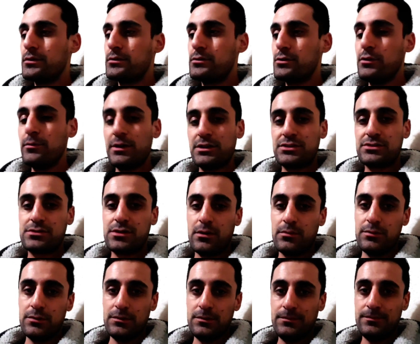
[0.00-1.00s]
too much
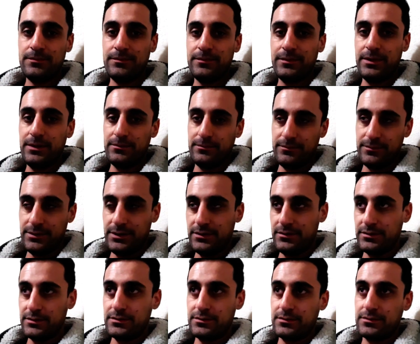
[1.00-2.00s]
trouble you
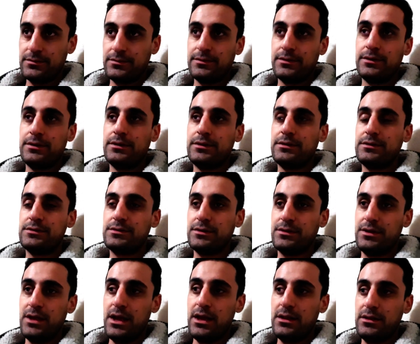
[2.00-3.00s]
know so
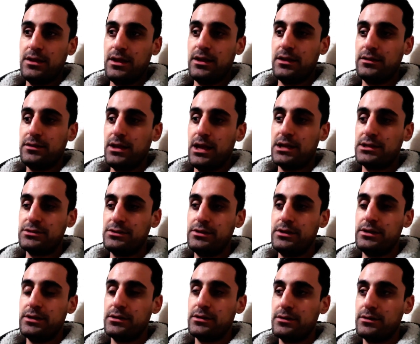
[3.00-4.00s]
they they, they
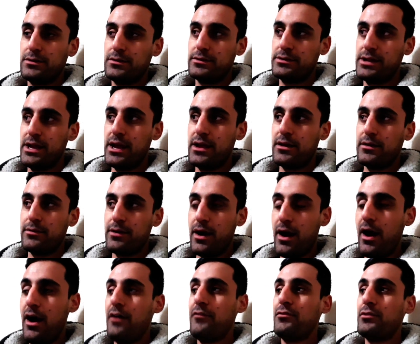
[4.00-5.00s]
actually take
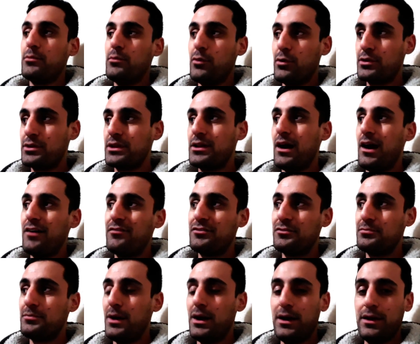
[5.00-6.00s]
half or more than half
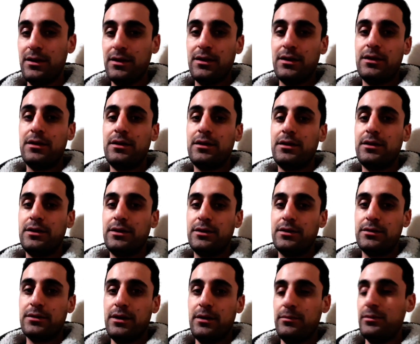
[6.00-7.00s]
of my
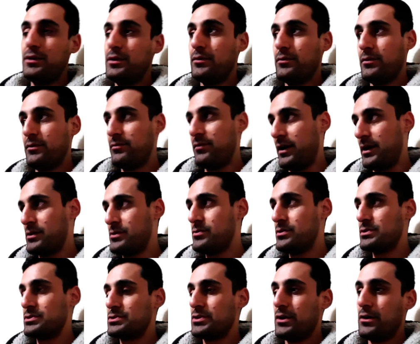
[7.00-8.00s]
I mean, if I do a
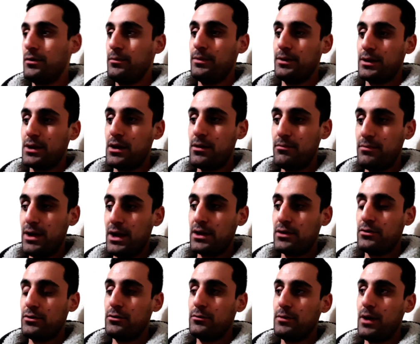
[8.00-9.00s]
job and come back
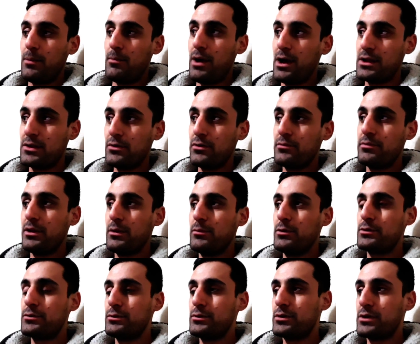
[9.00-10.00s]
home, I might not be able
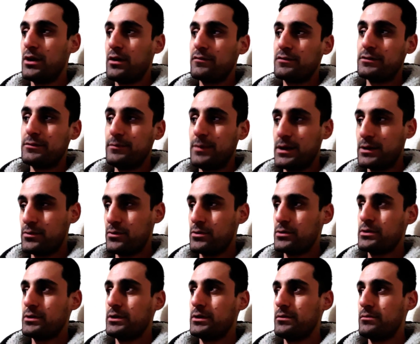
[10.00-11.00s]
to look after my
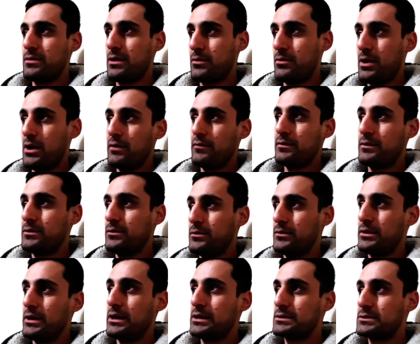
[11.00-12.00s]
daughter and my wife and all
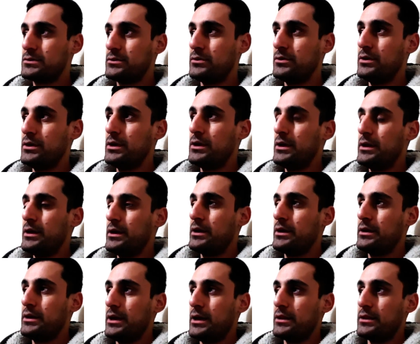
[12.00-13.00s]
that. So,
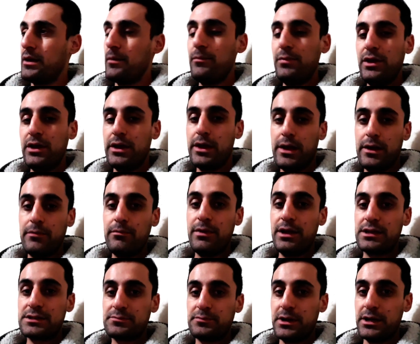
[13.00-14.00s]
yeah, them being here
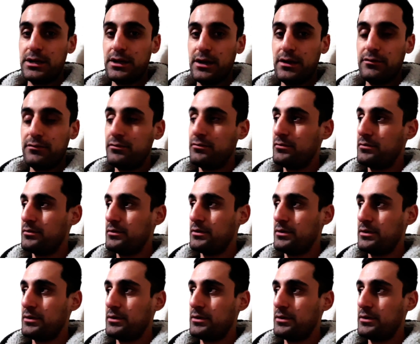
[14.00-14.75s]
makes my life